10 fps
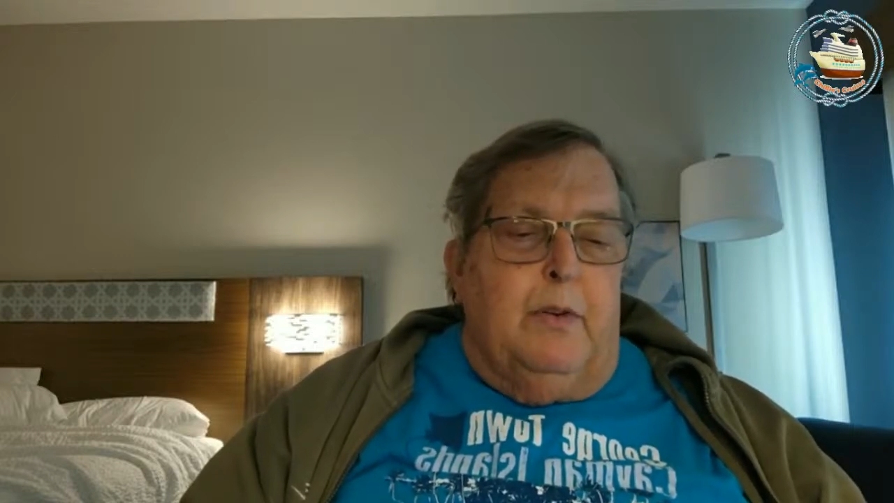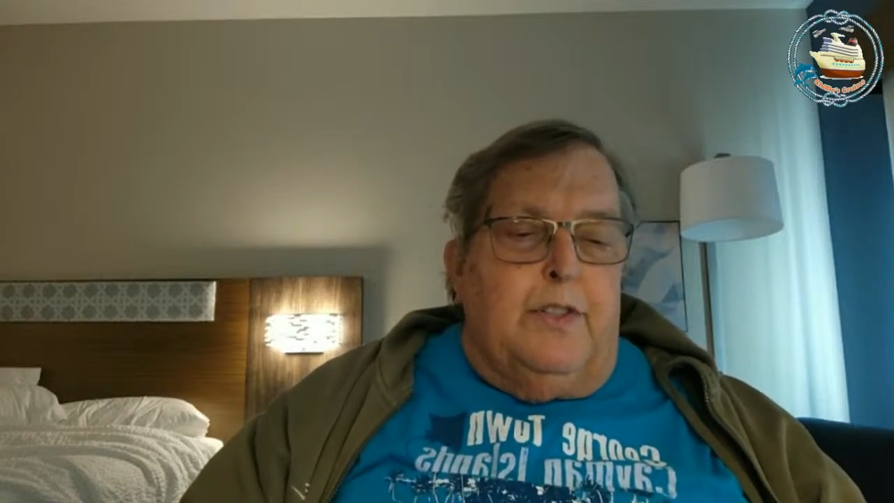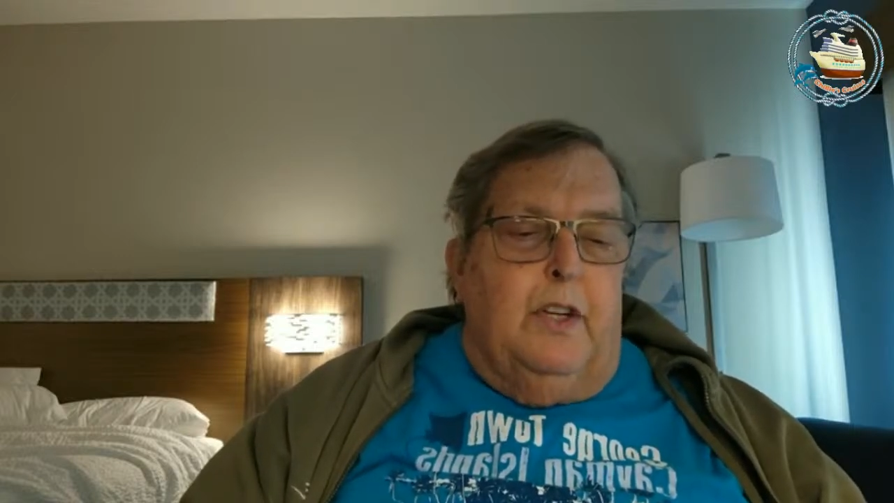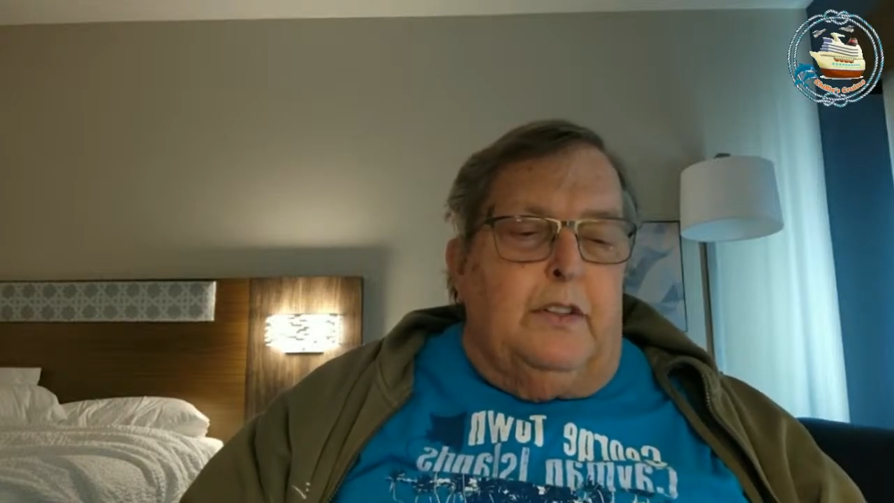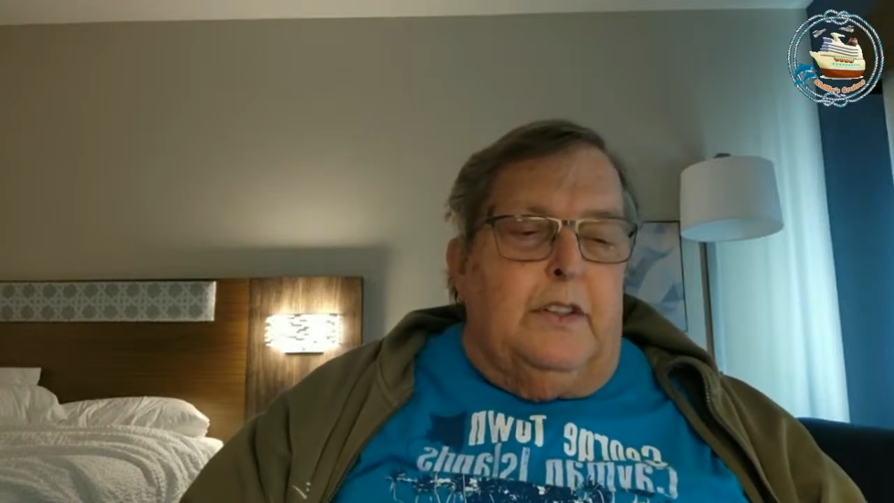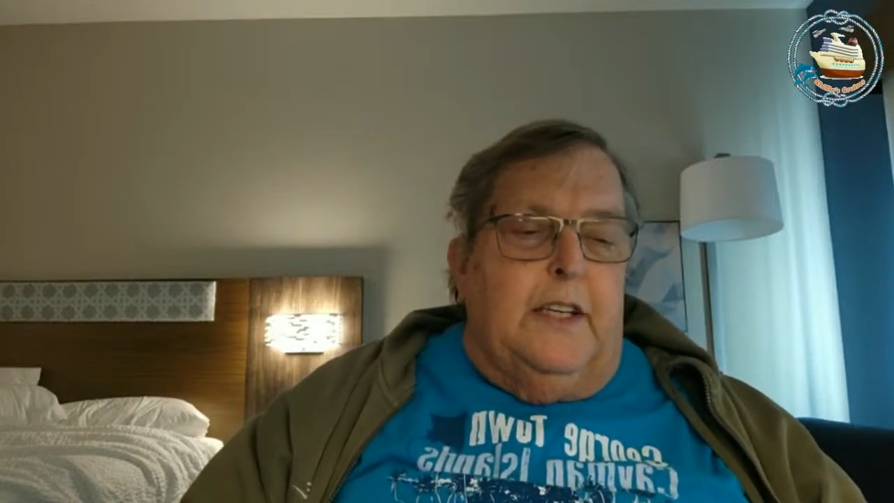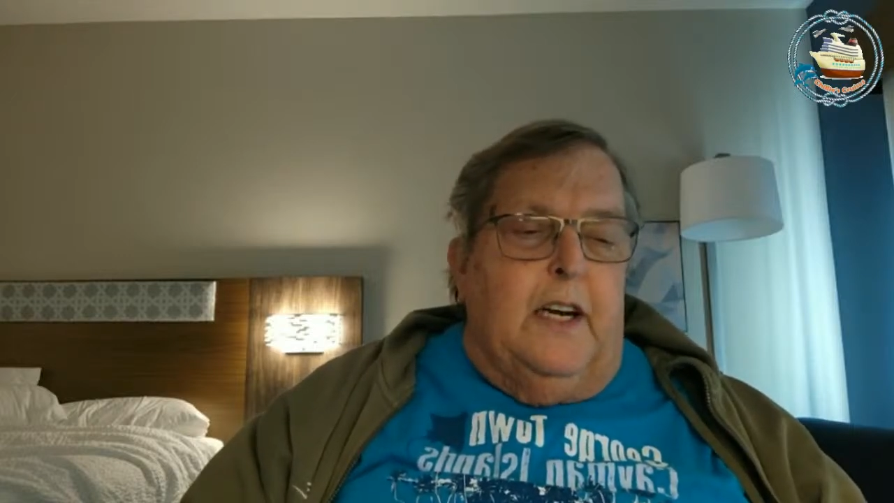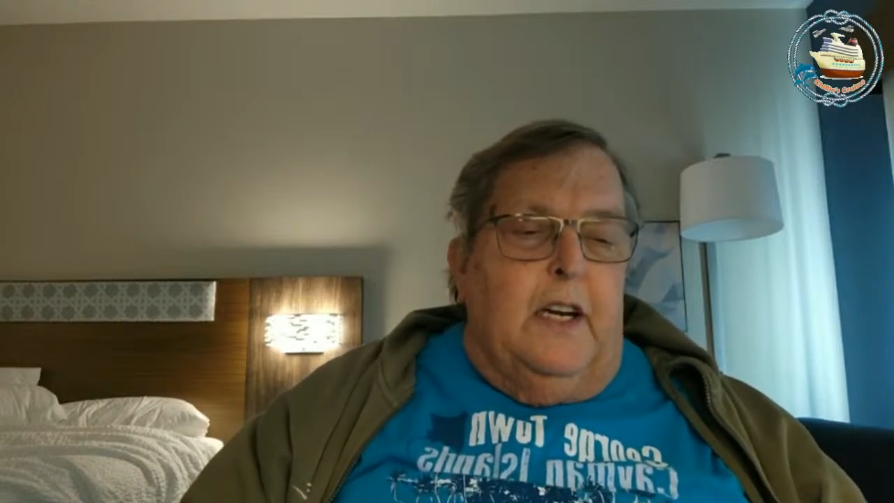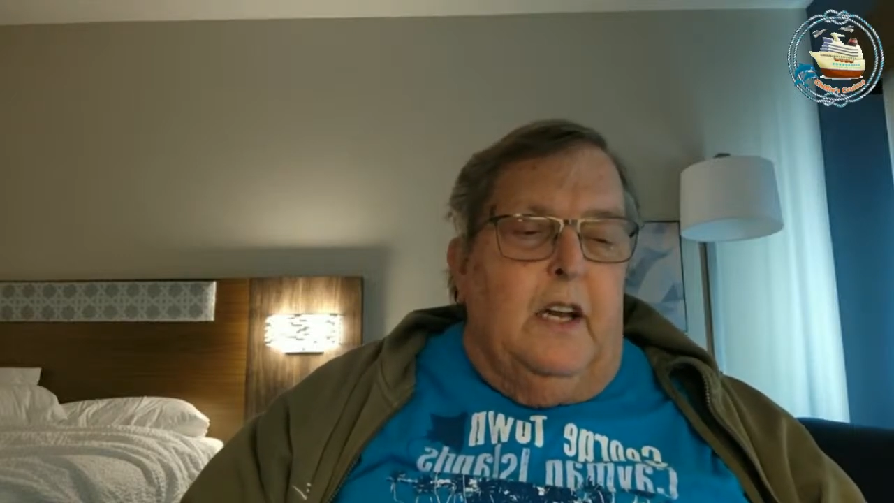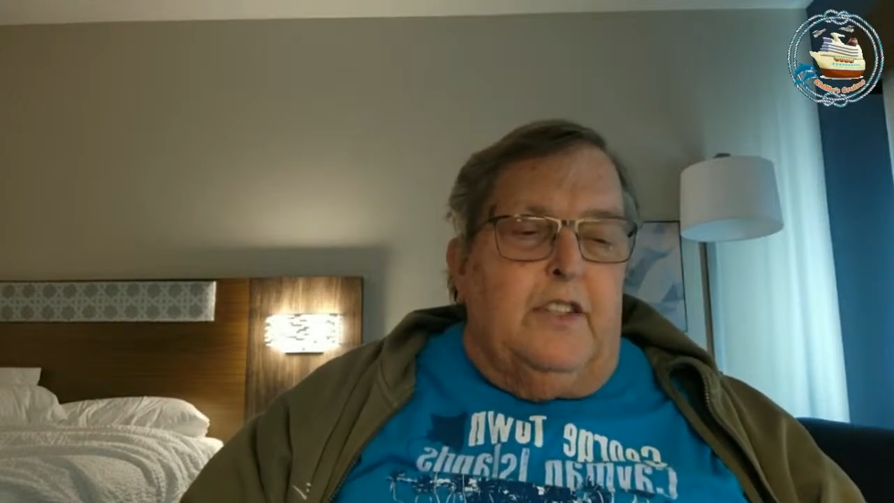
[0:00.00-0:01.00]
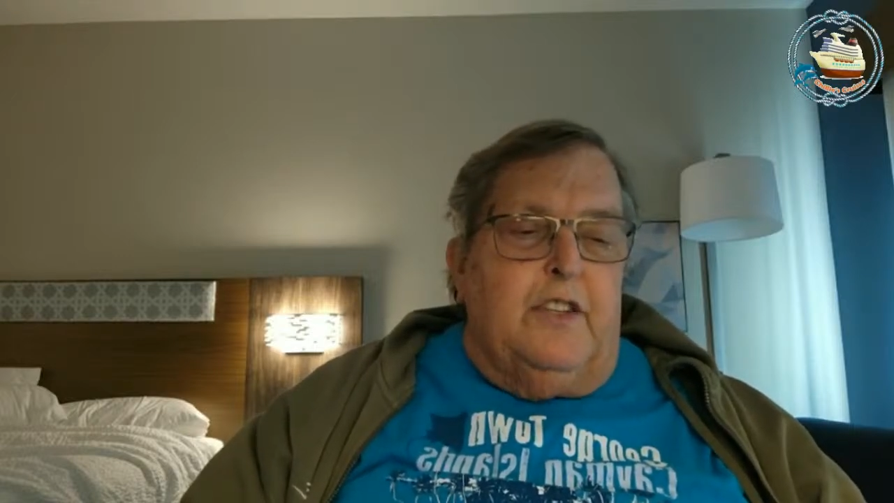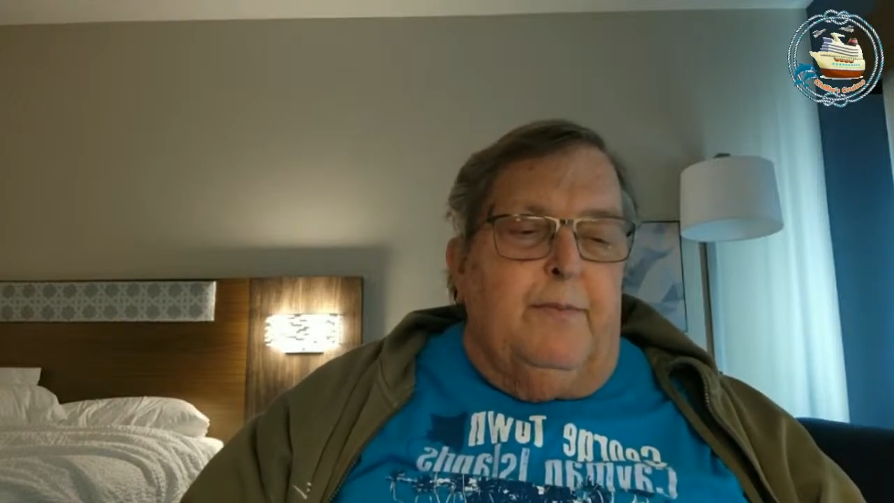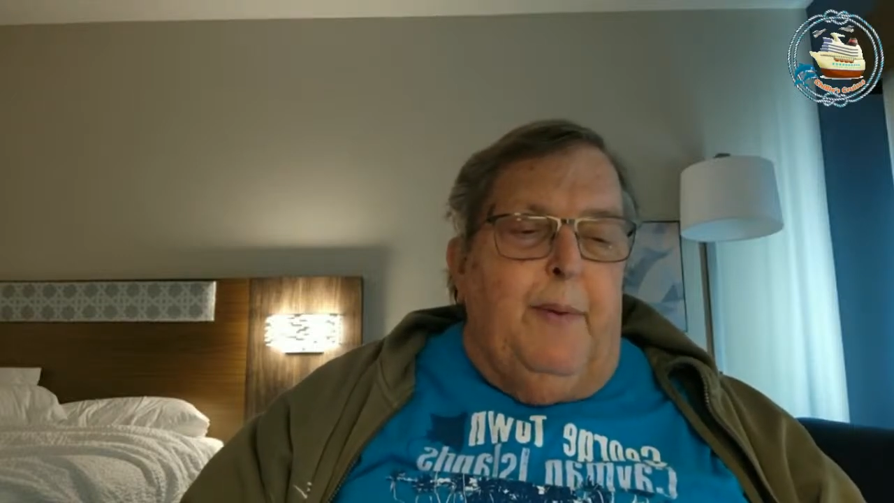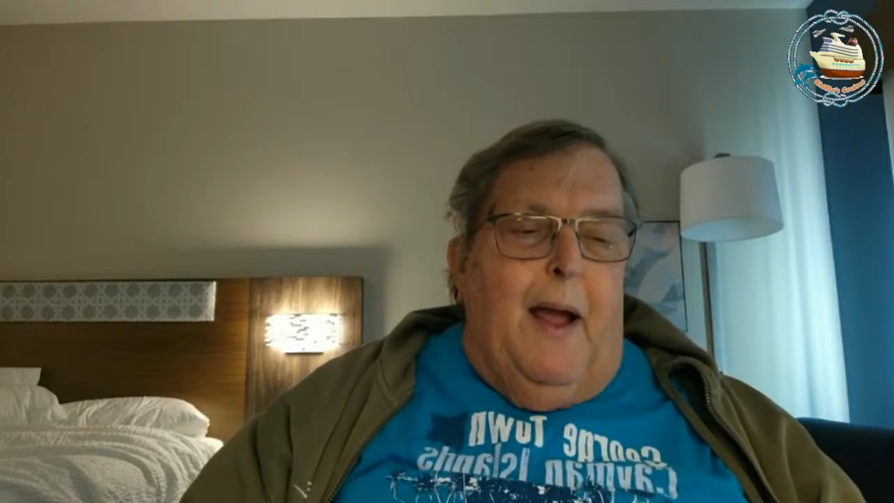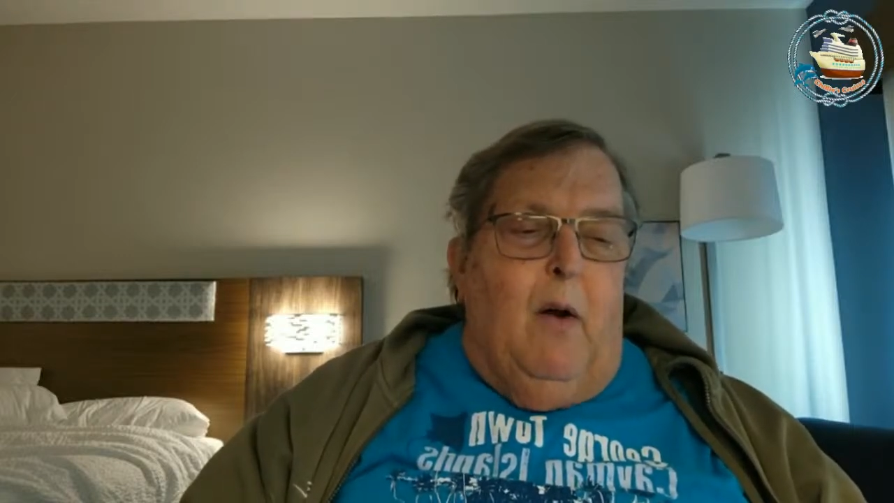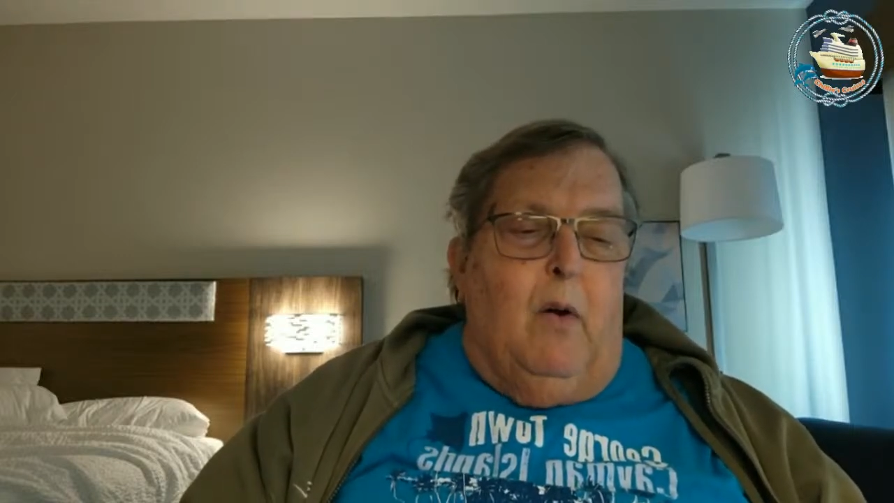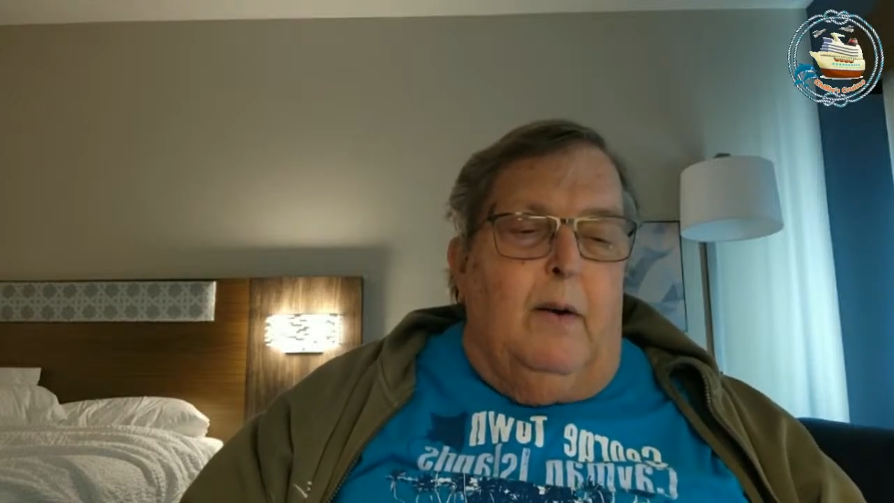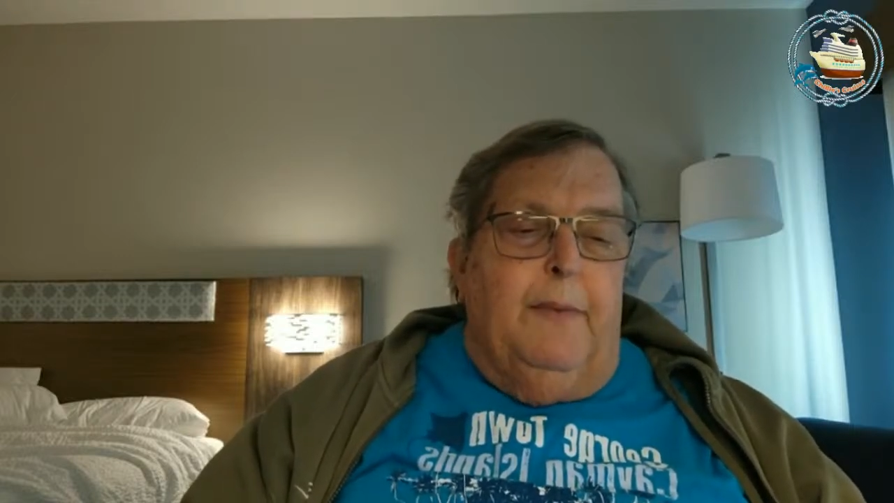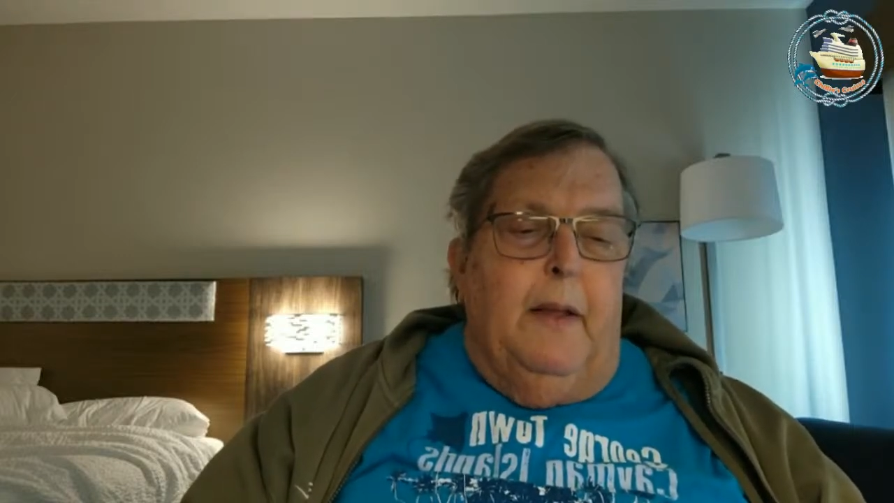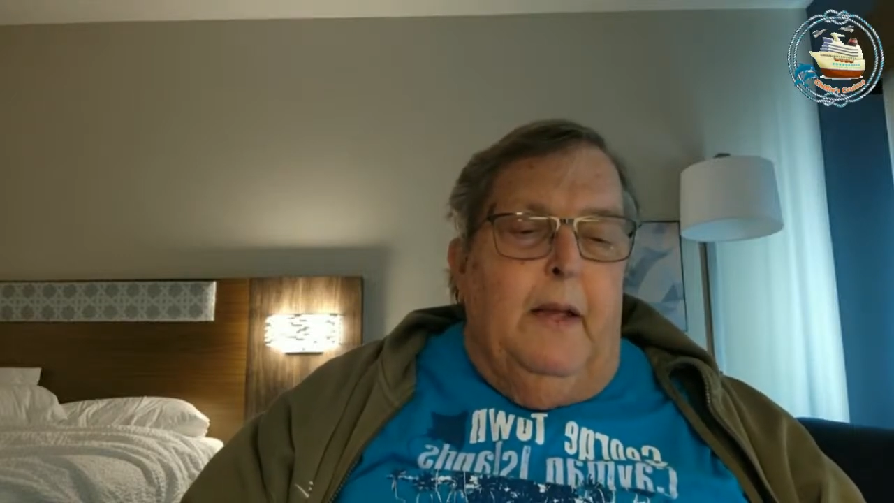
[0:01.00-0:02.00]
resulted in a loss of
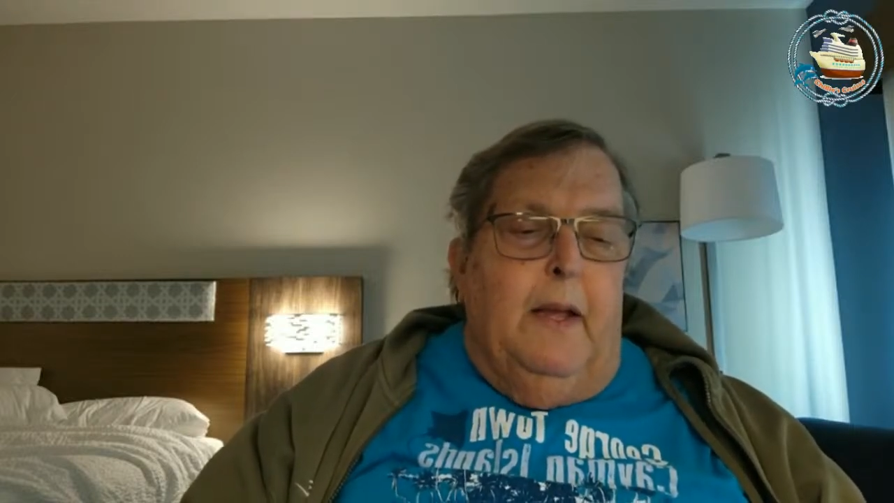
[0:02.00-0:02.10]
power.